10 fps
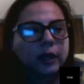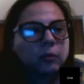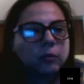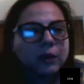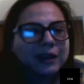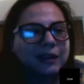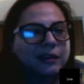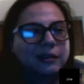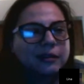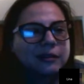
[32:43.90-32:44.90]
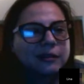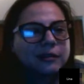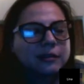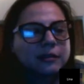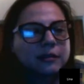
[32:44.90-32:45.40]
Okay, what?
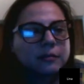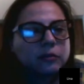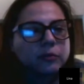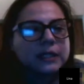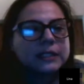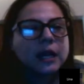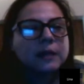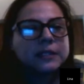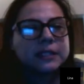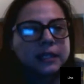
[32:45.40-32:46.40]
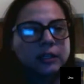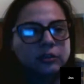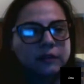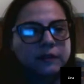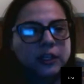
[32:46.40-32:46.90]
3 times
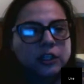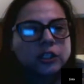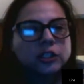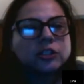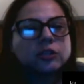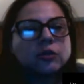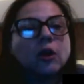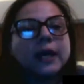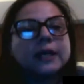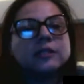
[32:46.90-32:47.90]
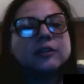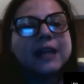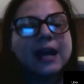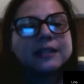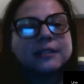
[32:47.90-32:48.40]
the standard deviation, 2. Okay,
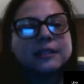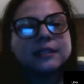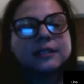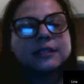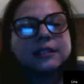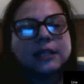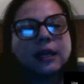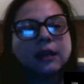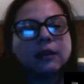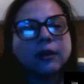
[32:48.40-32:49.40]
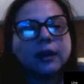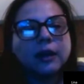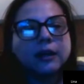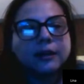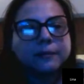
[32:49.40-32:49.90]
so that's the 68.
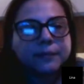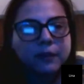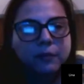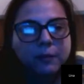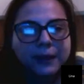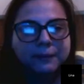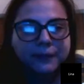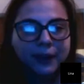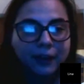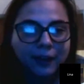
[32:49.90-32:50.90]
Okay, got it. Never mind.